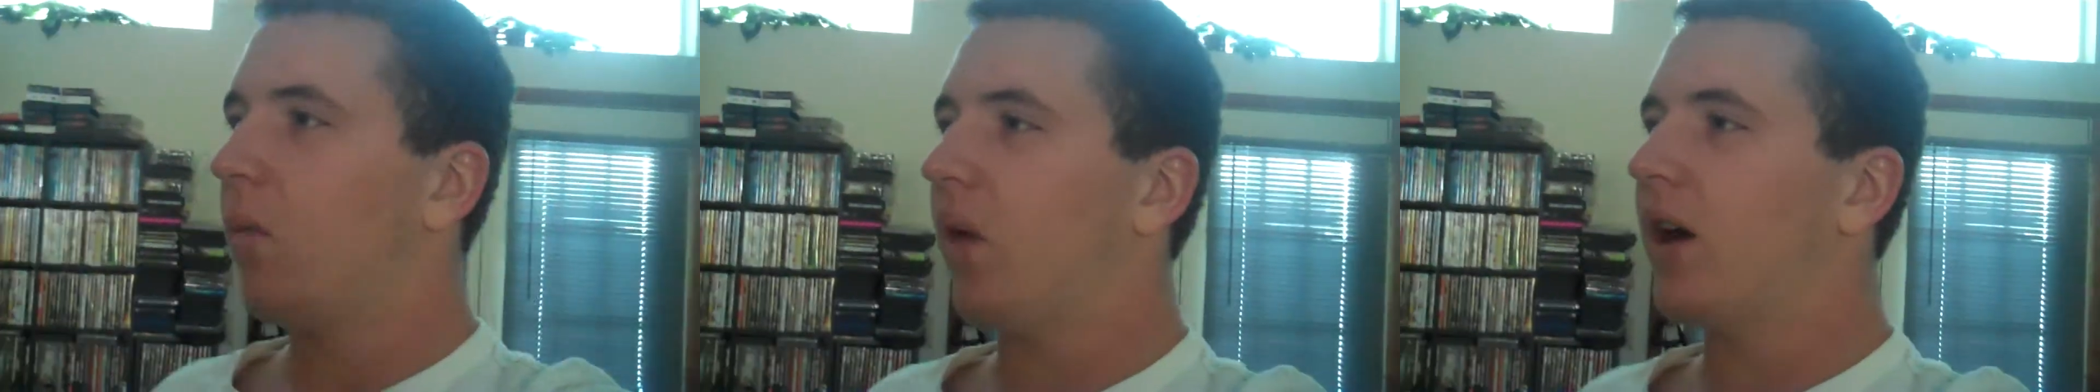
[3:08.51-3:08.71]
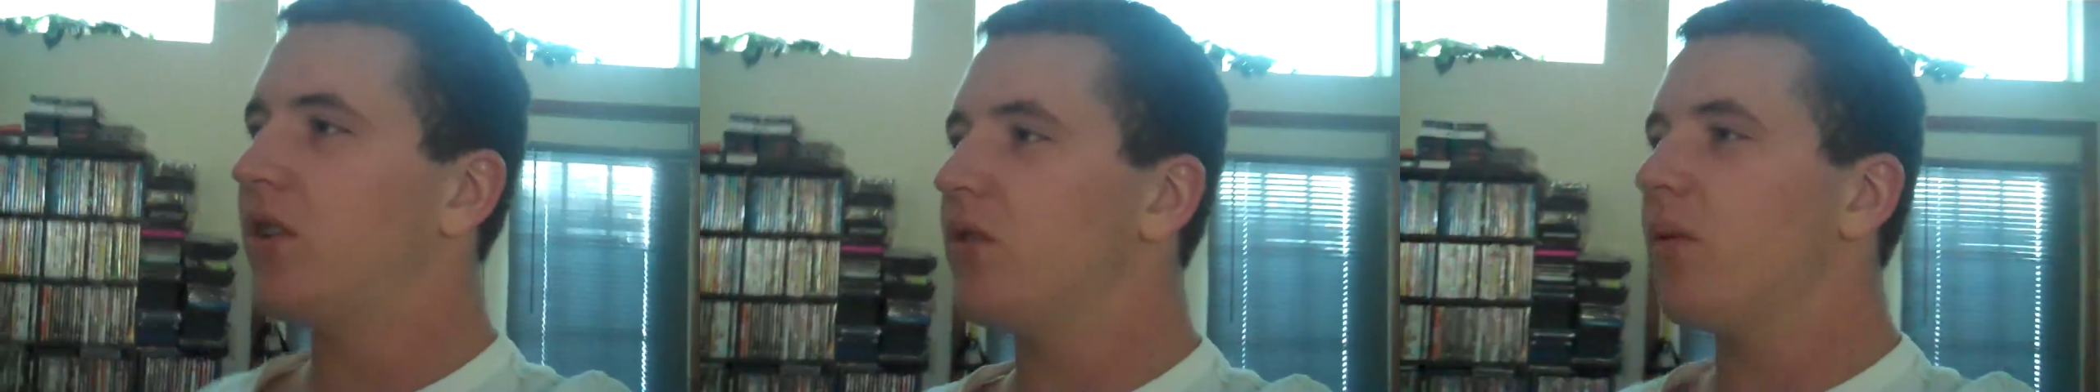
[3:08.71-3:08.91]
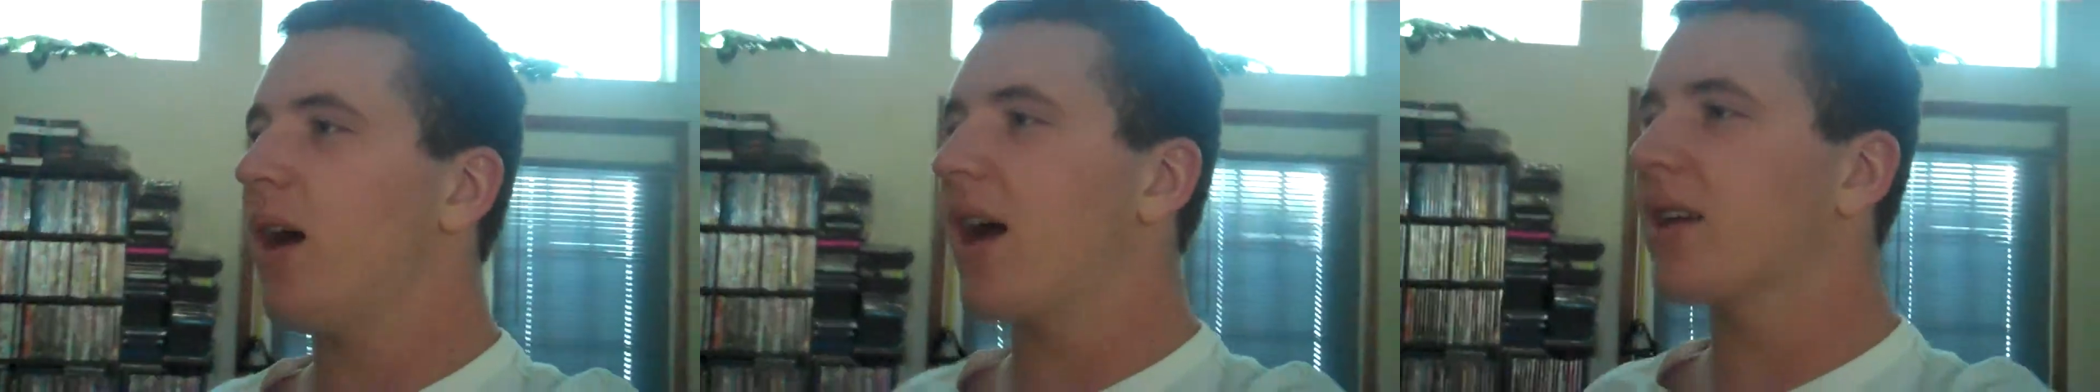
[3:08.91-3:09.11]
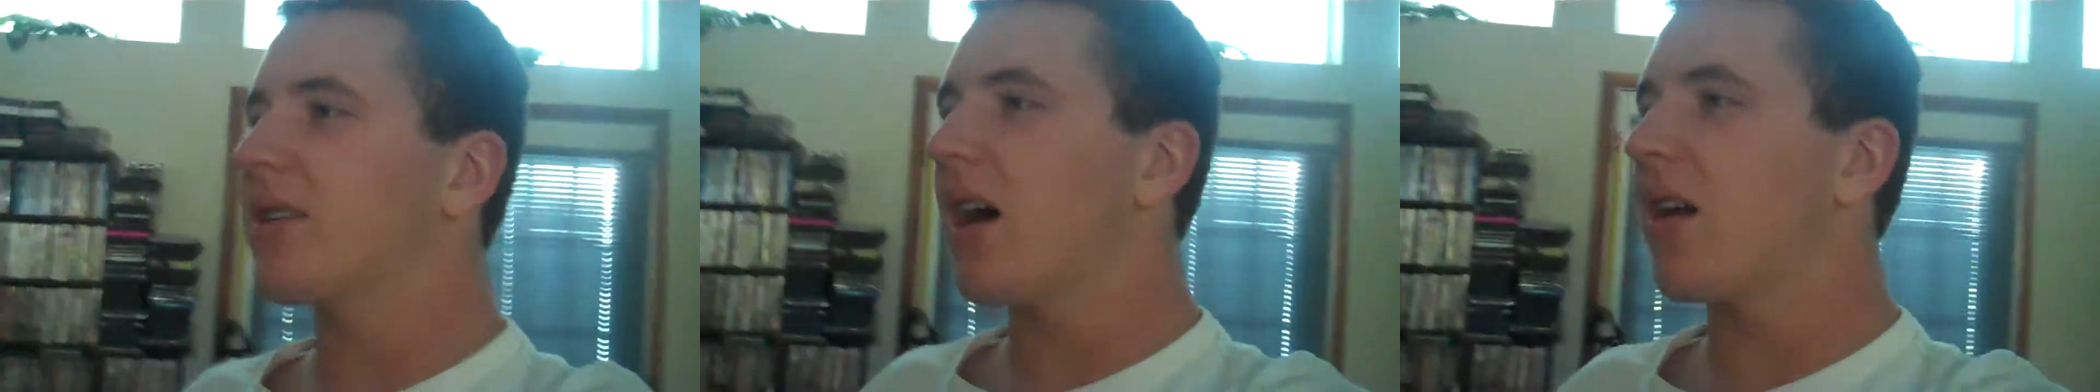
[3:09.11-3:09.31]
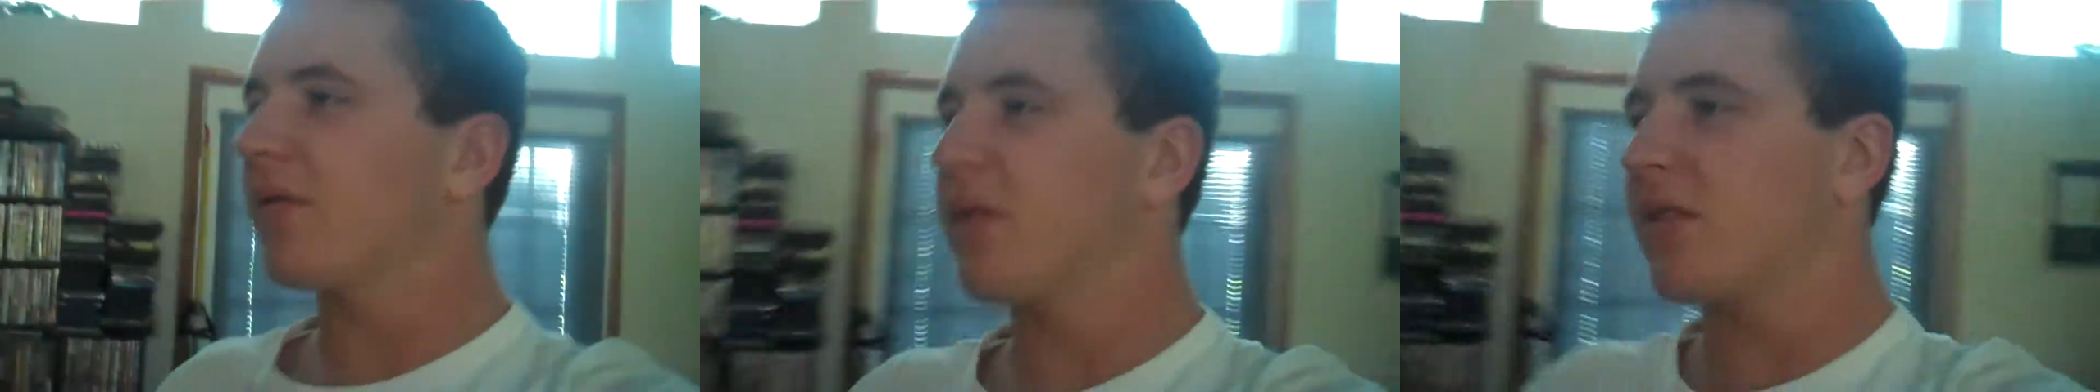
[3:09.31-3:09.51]
Why'd you
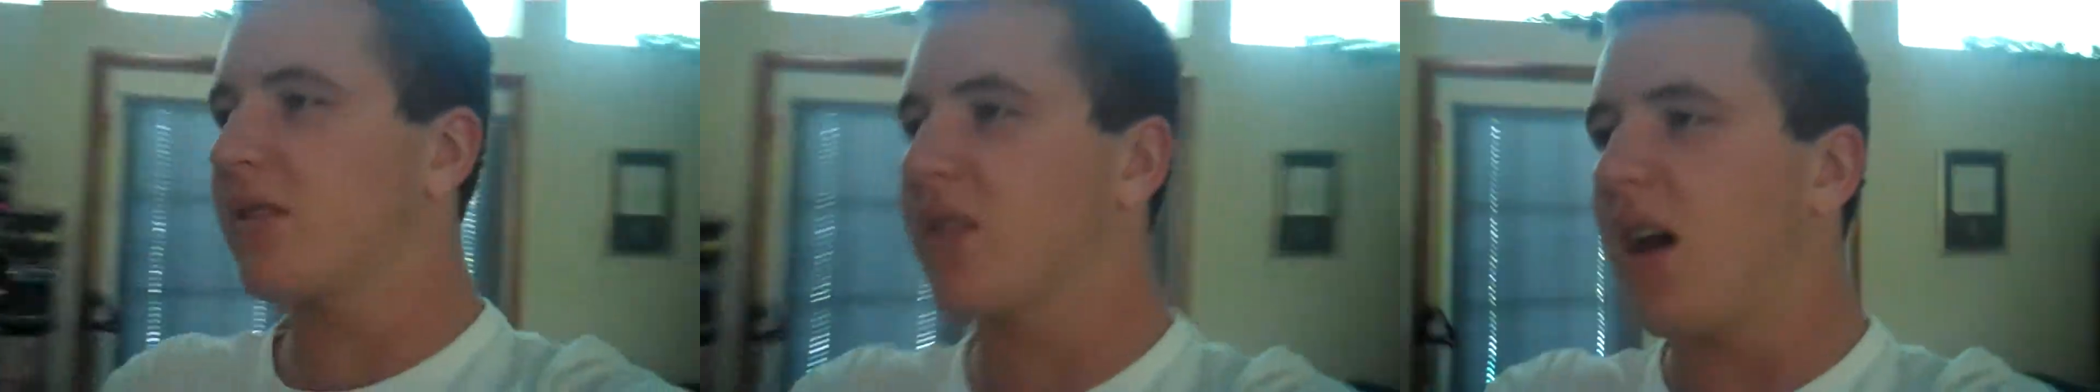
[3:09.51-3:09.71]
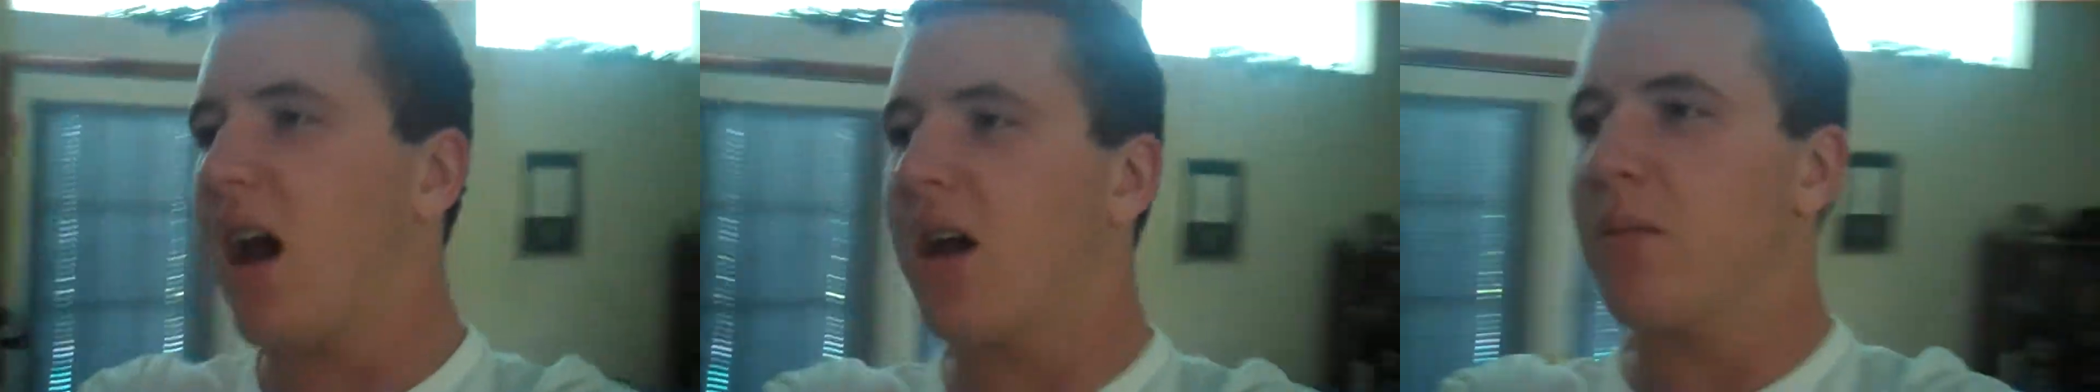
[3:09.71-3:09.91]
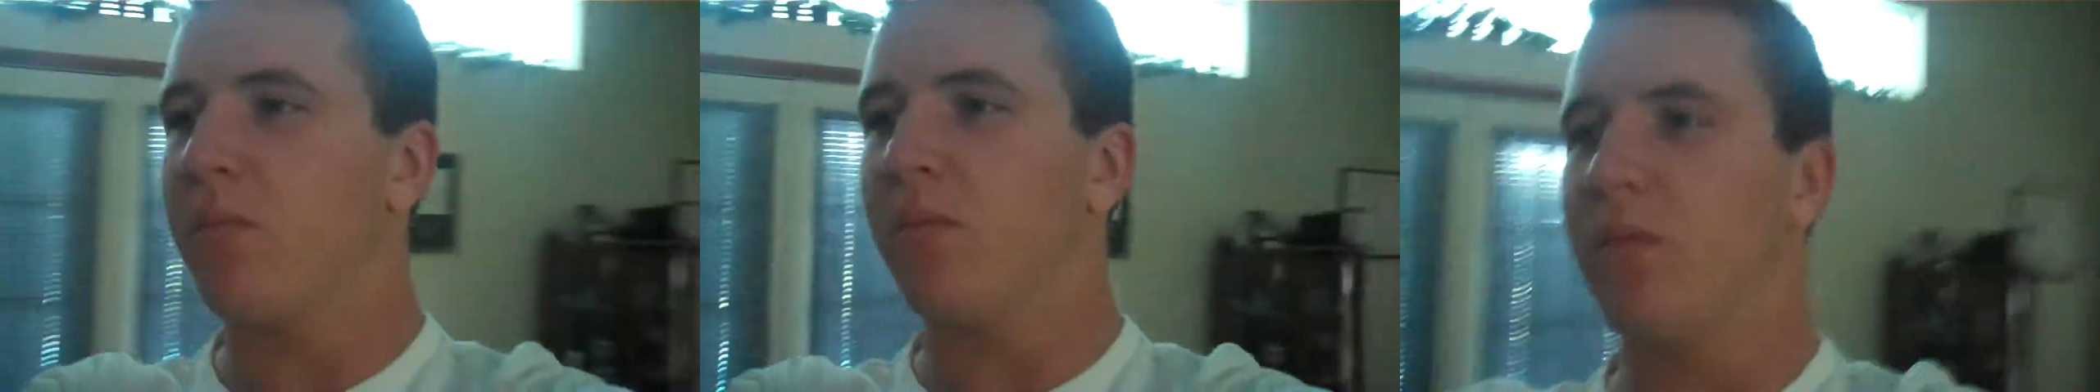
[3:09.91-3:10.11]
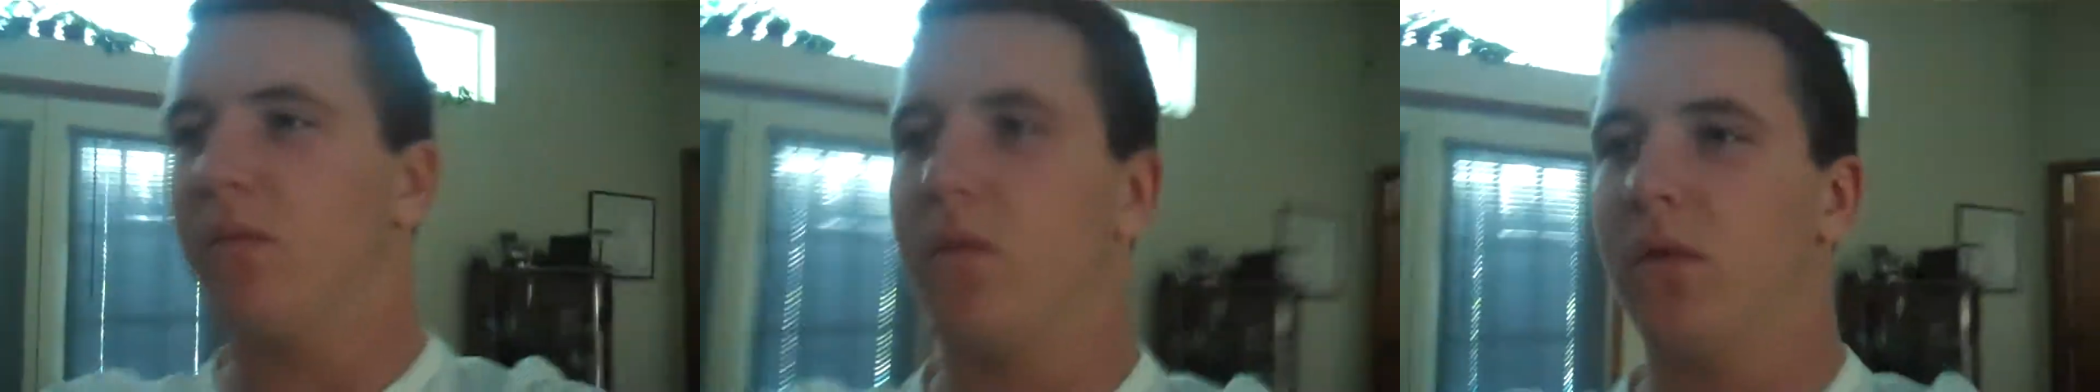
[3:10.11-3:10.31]
exit out of Skype?